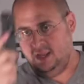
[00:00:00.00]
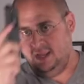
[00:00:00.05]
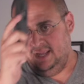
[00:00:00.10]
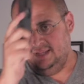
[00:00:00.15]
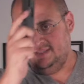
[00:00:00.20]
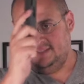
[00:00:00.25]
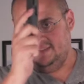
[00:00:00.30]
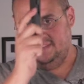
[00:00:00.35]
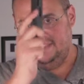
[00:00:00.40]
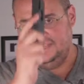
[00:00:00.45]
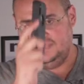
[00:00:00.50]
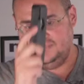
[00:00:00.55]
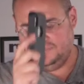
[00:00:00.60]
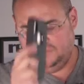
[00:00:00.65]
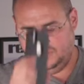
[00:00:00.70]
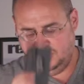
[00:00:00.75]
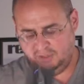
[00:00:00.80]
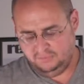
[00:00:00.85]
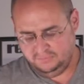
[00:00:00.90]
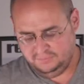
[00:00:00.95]
It's this
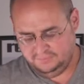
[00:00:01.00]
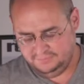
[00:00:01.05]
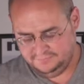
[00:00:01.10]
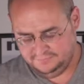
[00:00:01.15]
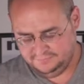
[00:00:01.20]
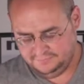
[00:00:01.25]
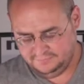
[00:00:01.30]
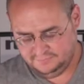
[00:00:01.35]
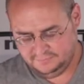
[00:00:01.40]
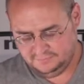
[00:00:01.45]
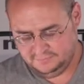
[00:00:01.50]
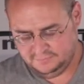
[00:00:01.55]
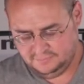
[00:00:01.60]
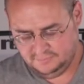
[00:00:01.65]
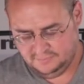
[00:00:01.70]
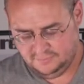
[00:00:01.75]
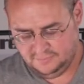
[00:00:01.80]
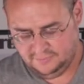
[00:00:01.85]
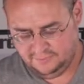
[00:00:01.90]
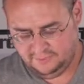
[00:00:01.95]
phone
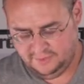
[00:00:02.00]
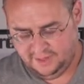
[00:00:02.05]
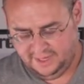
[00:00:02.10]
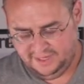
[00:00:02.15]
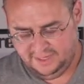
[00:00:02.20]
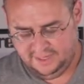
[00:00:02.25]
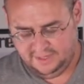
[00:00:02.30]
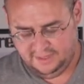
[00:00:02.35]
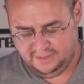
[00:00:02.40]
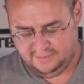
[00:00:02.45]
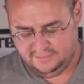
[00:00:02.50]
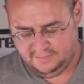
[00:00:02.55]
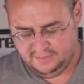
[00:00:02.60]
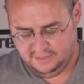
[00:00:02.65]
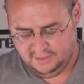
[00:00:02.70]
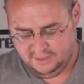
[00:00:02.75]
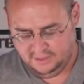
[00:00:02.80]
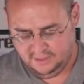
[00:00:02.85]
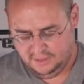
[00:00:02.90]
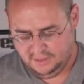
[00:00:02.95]
right here,
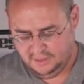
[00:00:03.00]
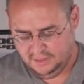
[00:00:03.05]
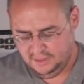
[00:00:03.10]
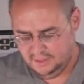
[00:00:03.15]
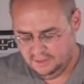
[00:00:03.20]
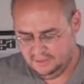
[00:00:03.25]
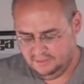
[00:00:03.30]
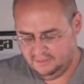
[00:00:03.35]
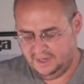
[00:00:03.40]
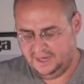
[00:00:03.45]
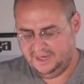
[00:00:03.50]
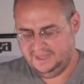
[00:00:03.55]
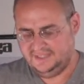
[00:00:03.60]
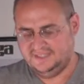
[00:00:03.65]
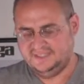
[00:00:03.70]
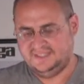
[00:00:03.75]
right?